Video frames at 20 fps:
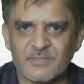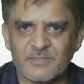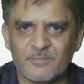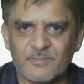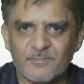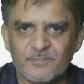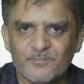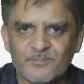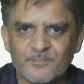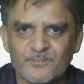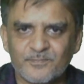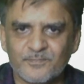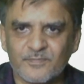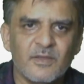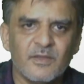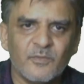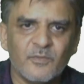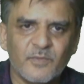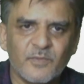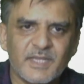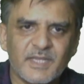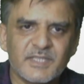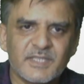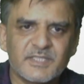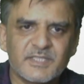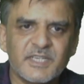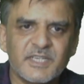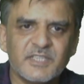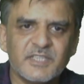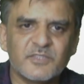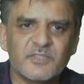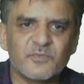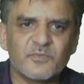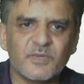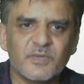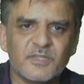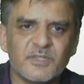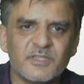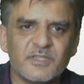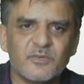We can see is
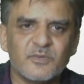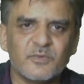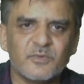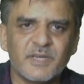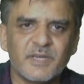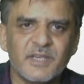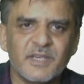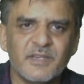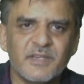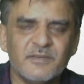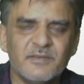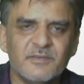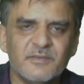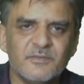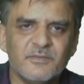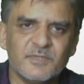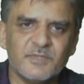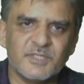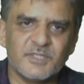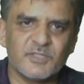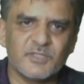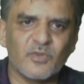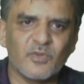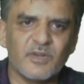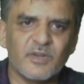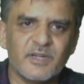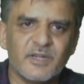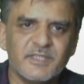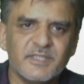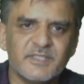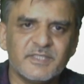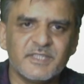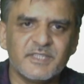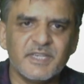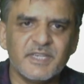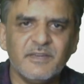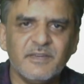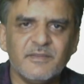further over here, which is already seen,